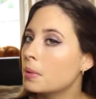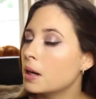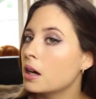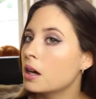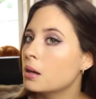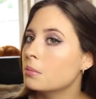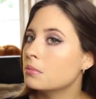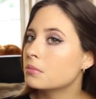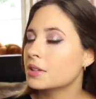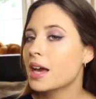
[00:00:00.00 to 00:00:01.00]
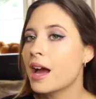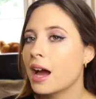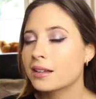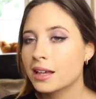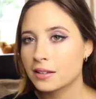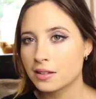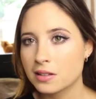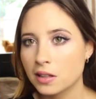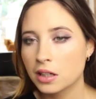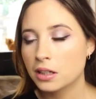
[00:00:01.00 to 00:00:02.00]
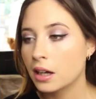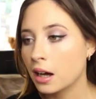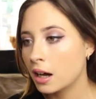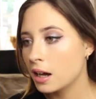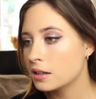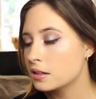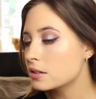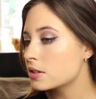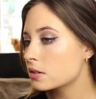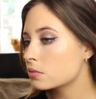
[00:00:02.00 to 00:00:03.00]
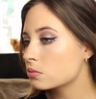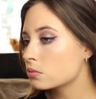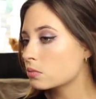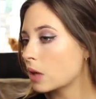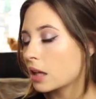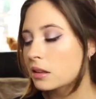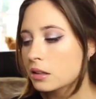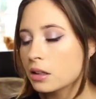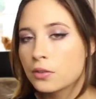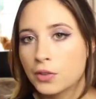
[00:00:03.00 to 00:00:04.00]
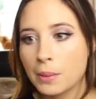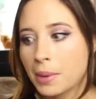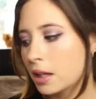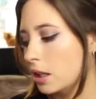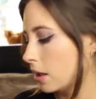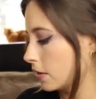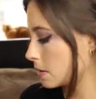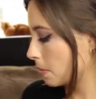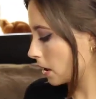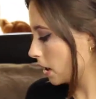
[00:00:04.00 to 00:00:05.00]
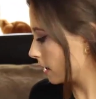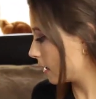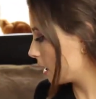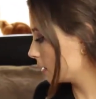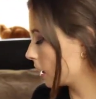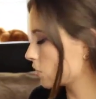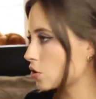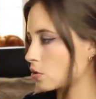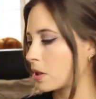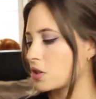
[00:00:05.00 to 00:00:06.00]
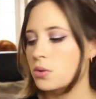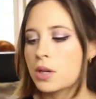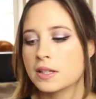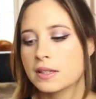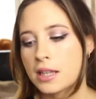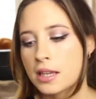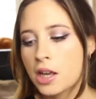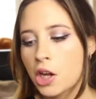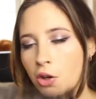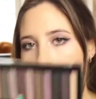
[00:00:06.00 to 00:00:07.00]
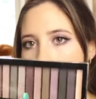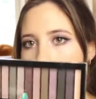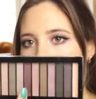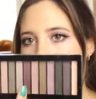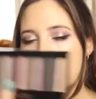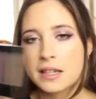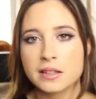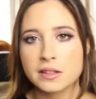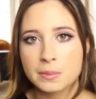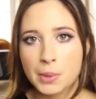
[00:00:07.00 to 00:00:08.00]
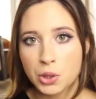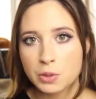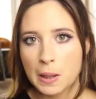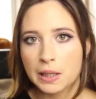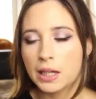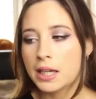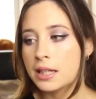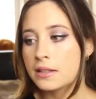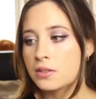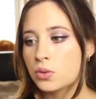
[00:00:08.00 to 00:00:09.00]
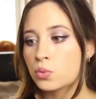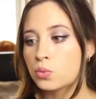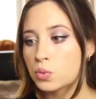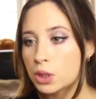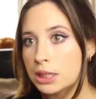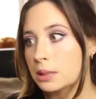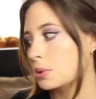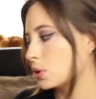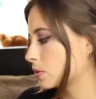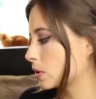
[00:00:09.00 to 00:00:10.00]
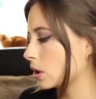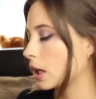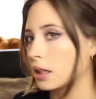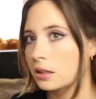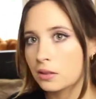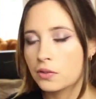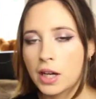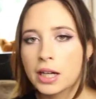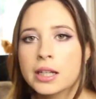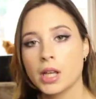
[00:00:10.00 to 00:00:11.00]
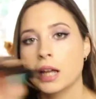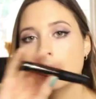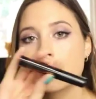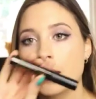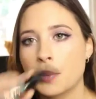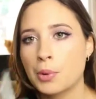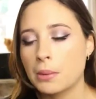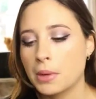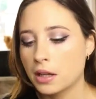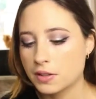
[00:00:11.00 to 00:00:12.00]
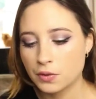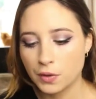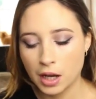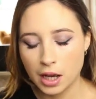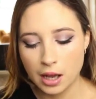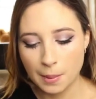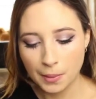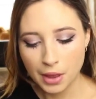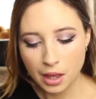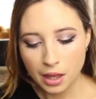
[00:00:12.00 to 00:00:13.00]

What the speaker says: But yeah, I like this look and I love that palette. This palette, again, I'll just remind you, is the Romantic Smoked palette. It's really beautiful. I love that. I like the eye primer so far.